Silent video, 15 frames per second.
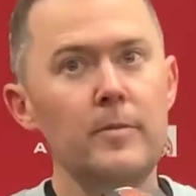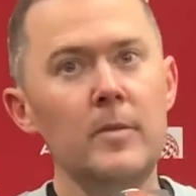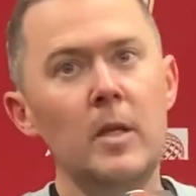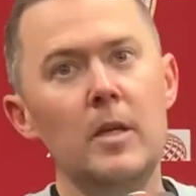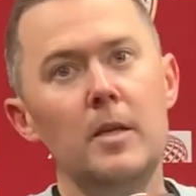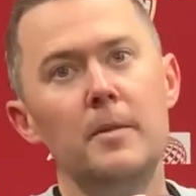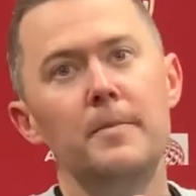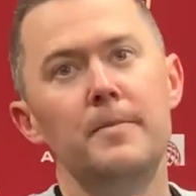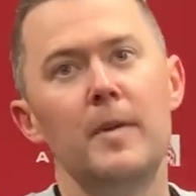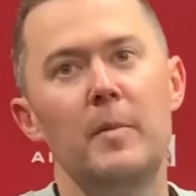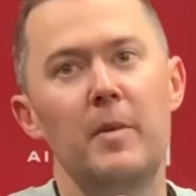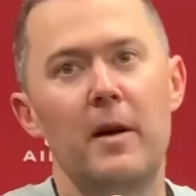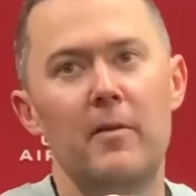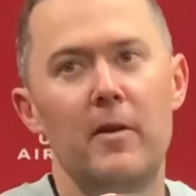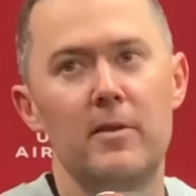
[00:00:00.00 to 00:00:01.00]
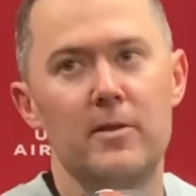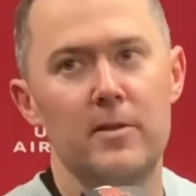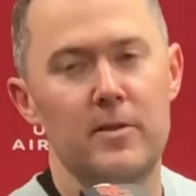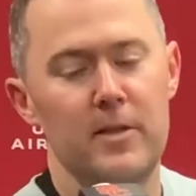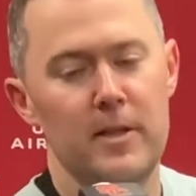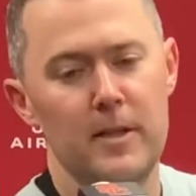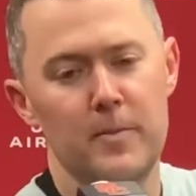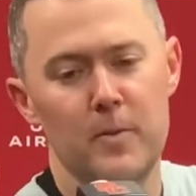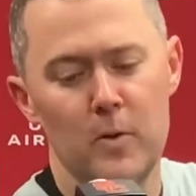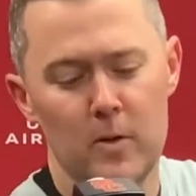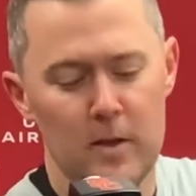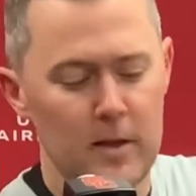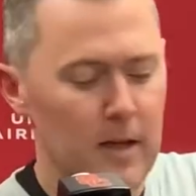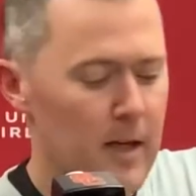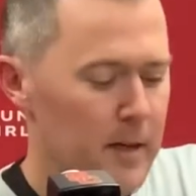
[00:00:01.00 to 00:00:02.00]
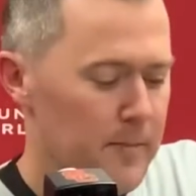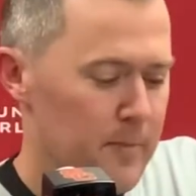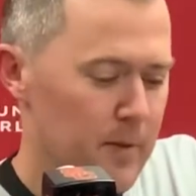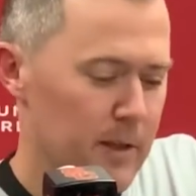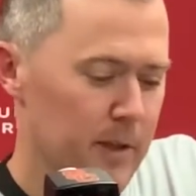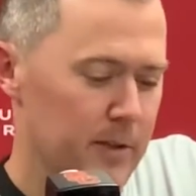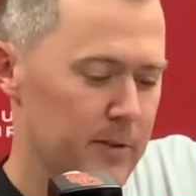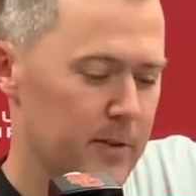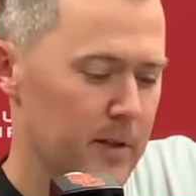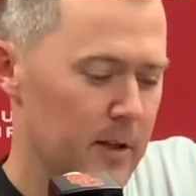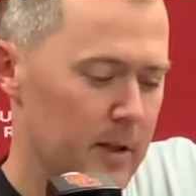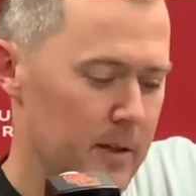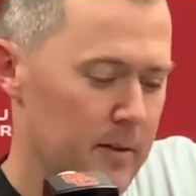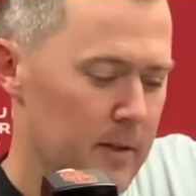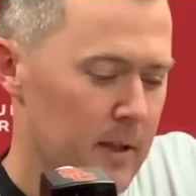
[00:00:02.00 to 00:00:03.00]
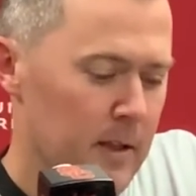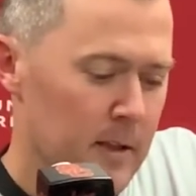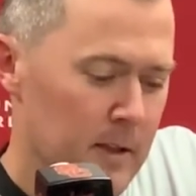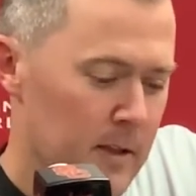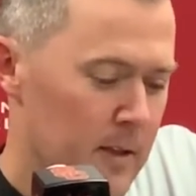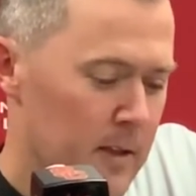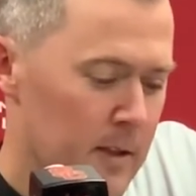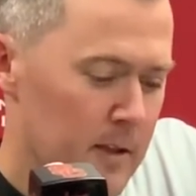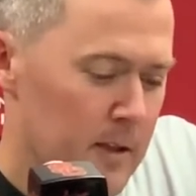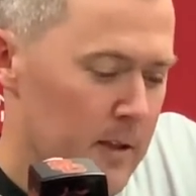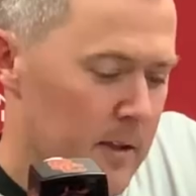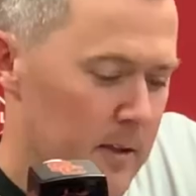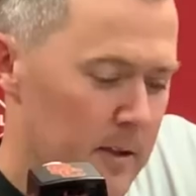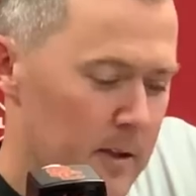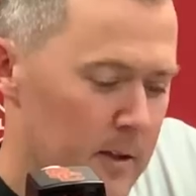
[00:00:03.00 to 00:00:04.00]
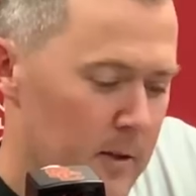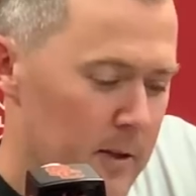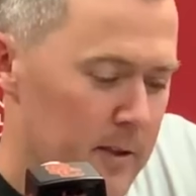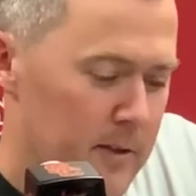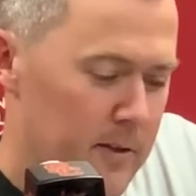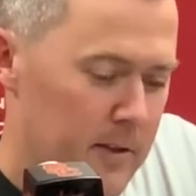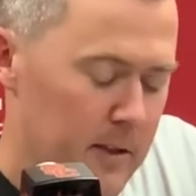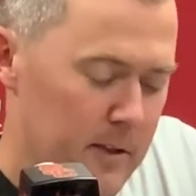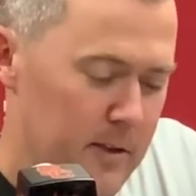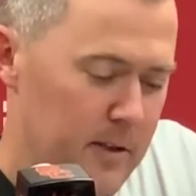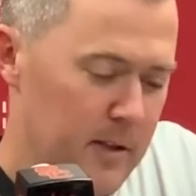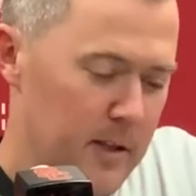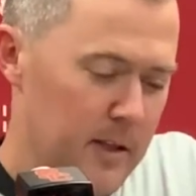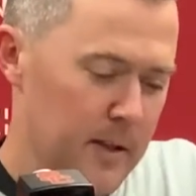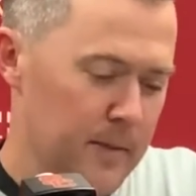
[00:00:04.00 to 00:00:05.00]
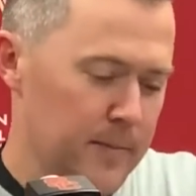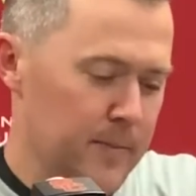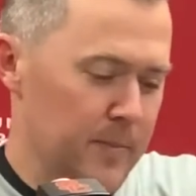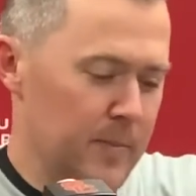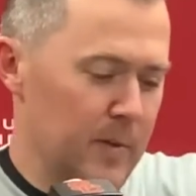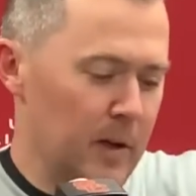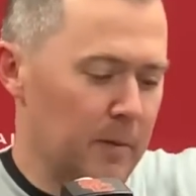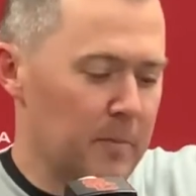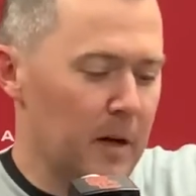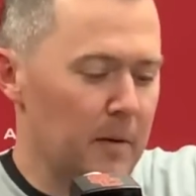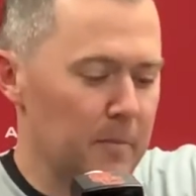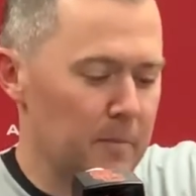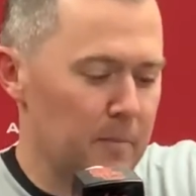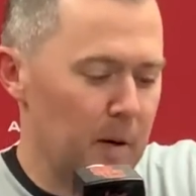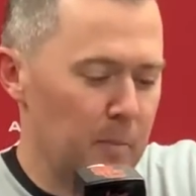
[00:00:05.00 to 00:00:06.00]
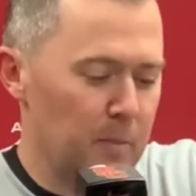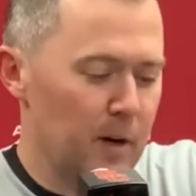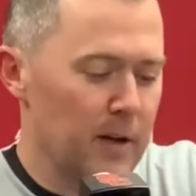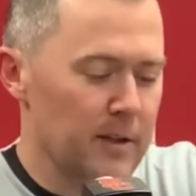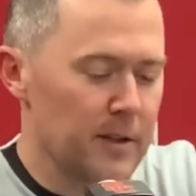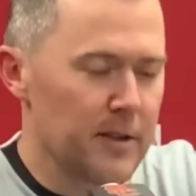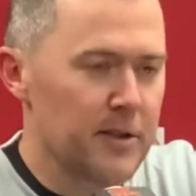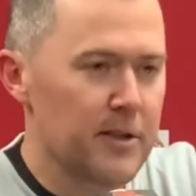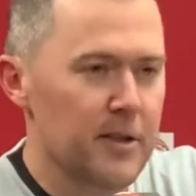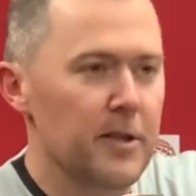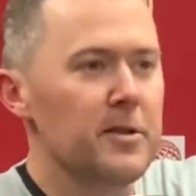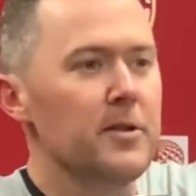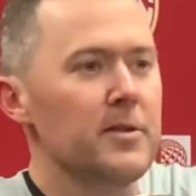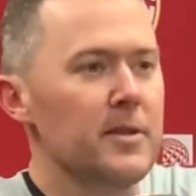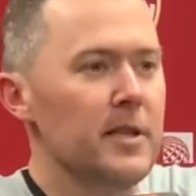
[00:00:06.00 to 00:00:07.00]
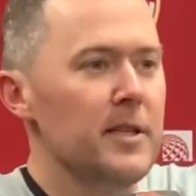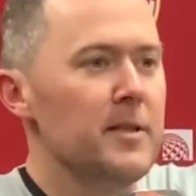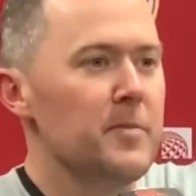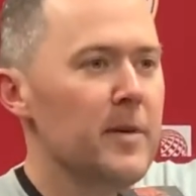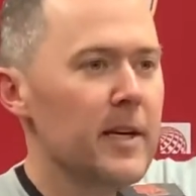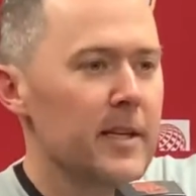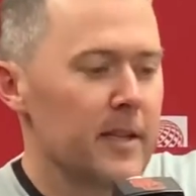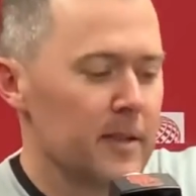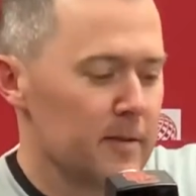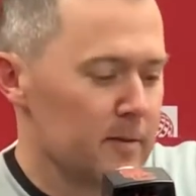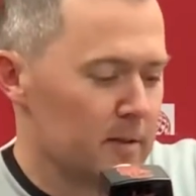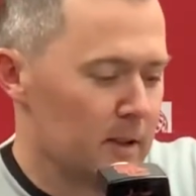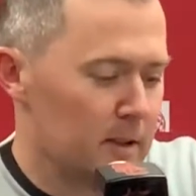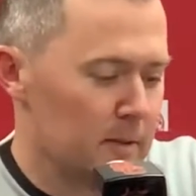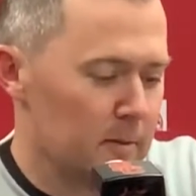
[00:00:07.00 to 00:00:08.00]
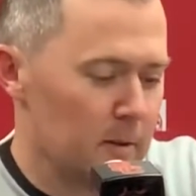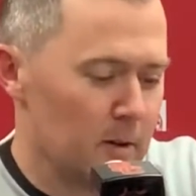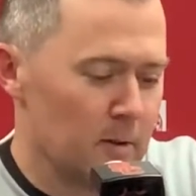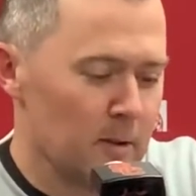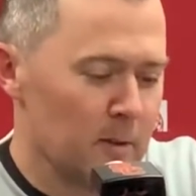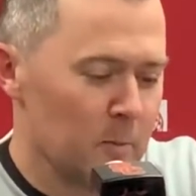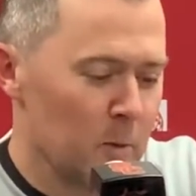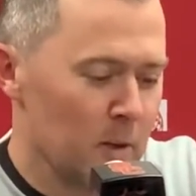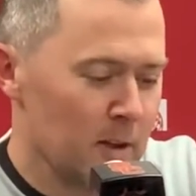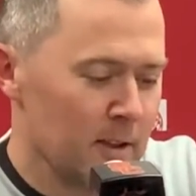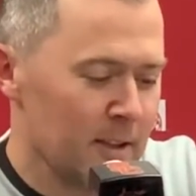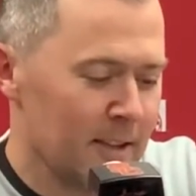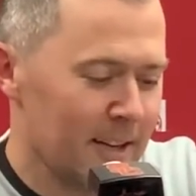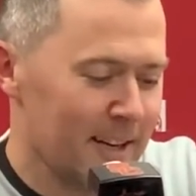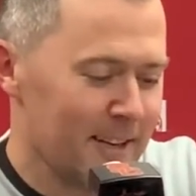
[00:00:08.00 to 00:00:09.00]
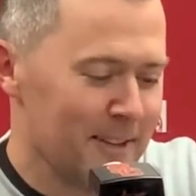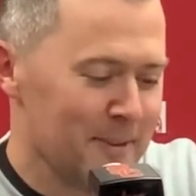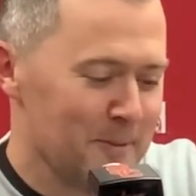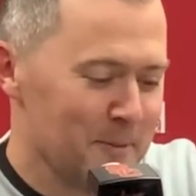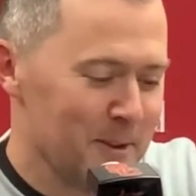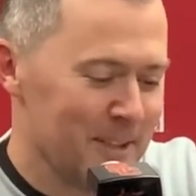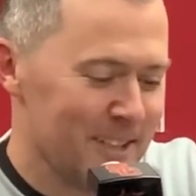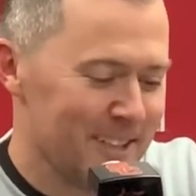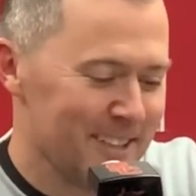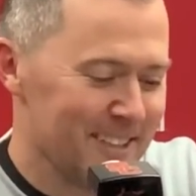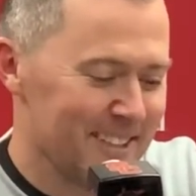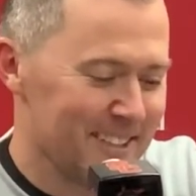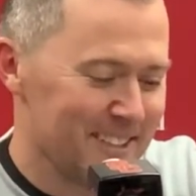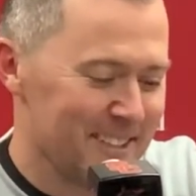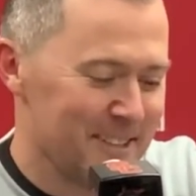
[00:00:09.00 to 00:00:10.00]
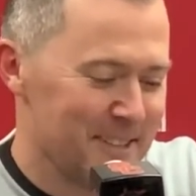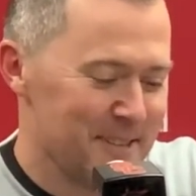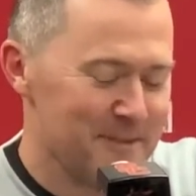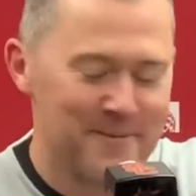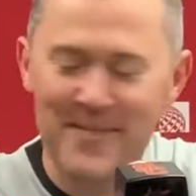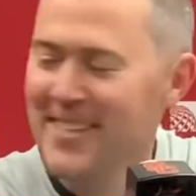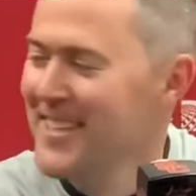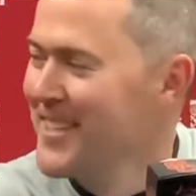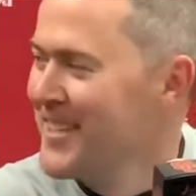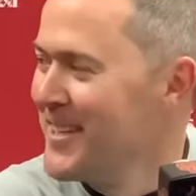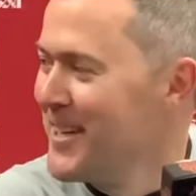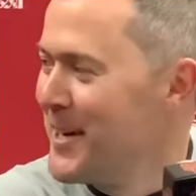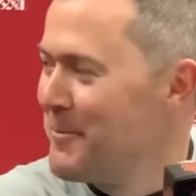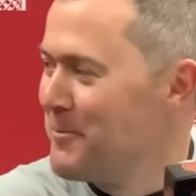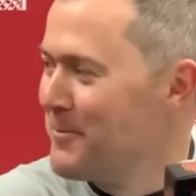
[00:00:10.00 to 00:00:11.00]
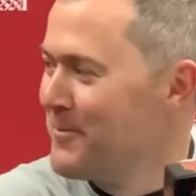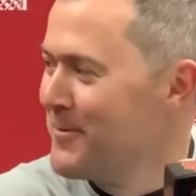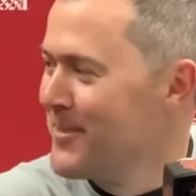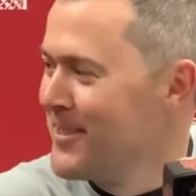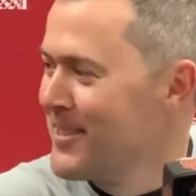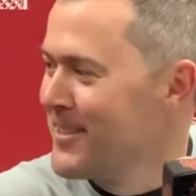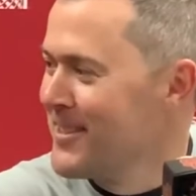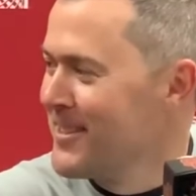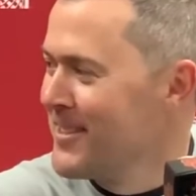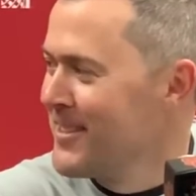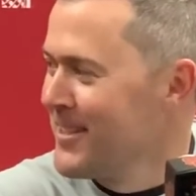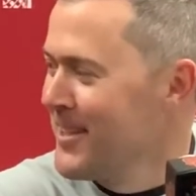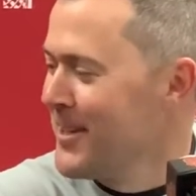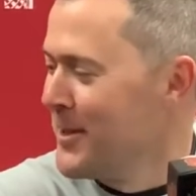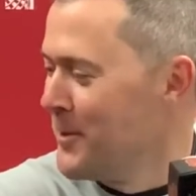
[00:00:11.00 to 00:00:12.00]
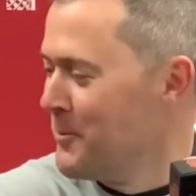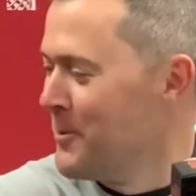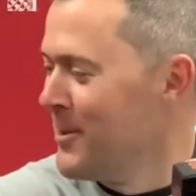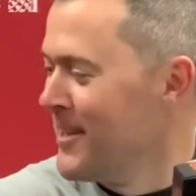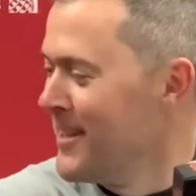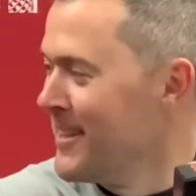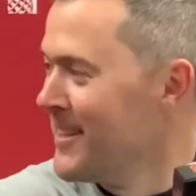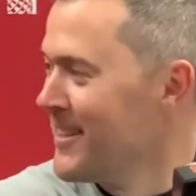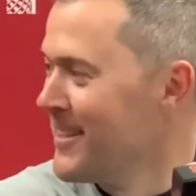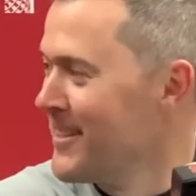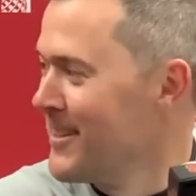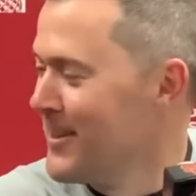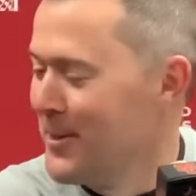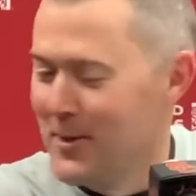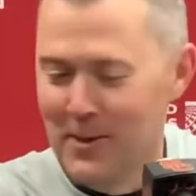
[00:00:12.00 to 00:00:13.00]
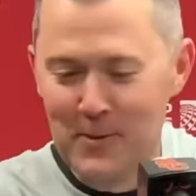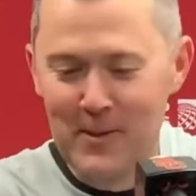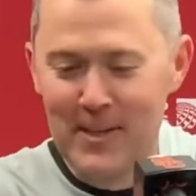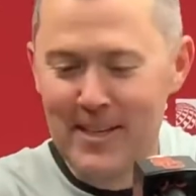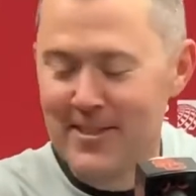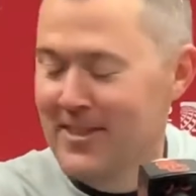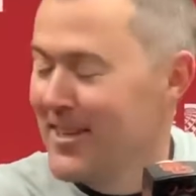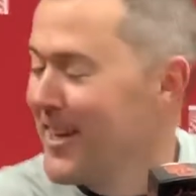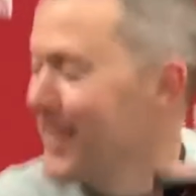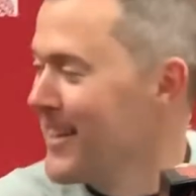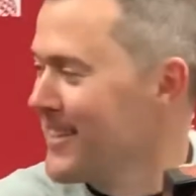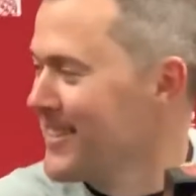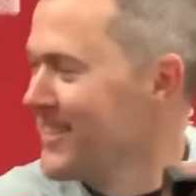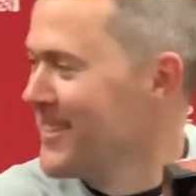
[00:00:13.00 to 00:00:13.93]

Um, I mean, I've obviously seen him do it a lot, but he's, uh, you know, it's it's. Uh, yeah, I'm, I'm, I'm, proud of the decisions that he's making, uh, other than one tonight. But uh, um, I'm, yeah, that one. That one we got sacked.